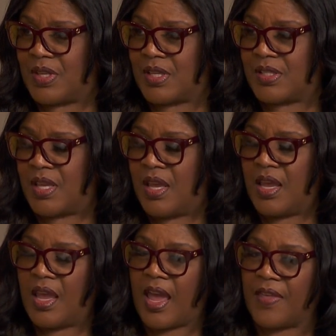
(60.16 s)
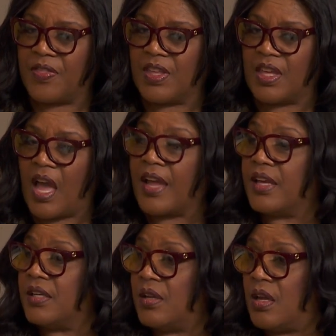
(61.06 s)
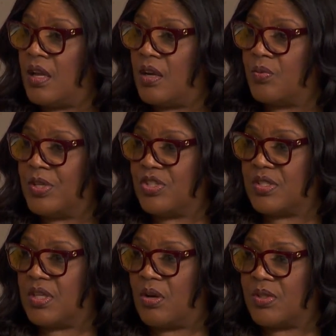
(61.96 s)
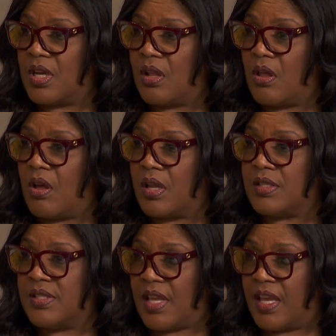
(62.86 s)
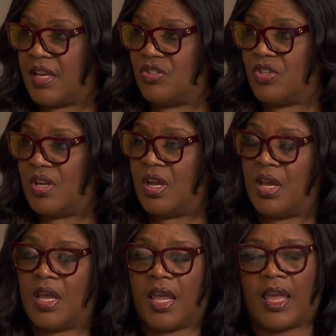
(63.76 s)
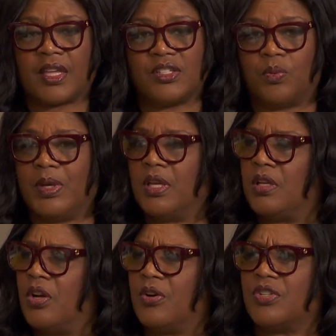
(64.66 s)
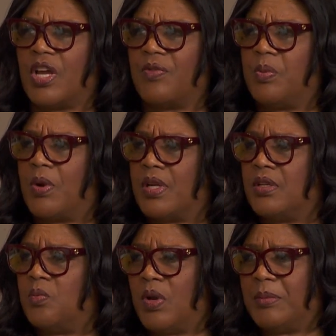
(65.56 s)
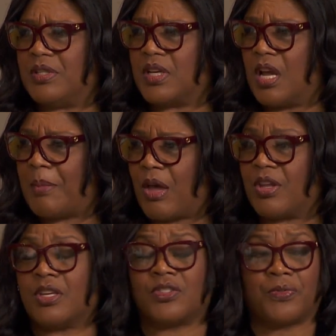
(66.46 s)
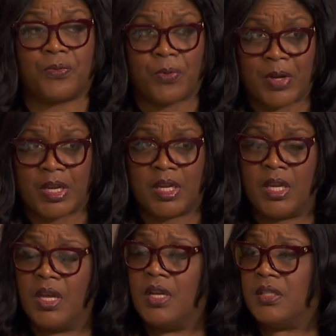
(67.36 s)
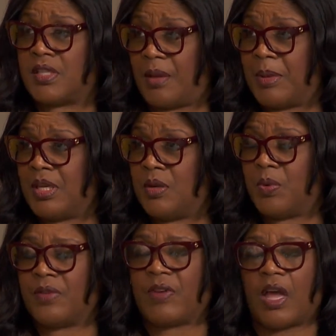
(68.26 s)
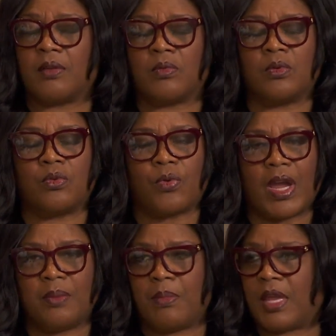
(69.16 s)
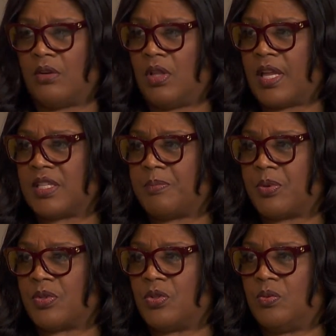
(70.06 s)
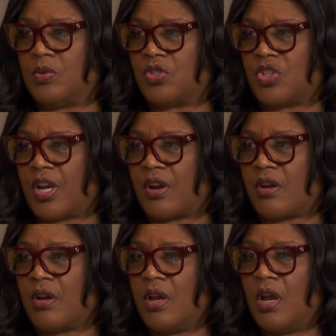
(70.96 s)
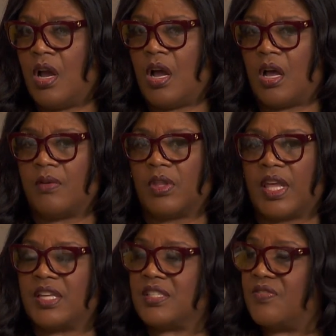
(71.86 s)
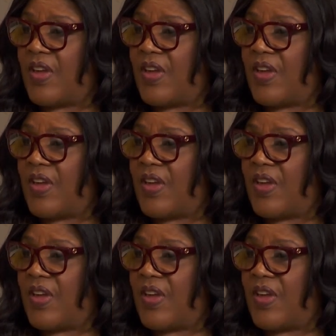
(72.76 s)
the 6th mm -hmm. at the Hyatt uh, Regency Regency Hotel on Sage. And so we encourage everyone, women, to come out. It is a free summit. We've got great medical experts who will share uh, the latest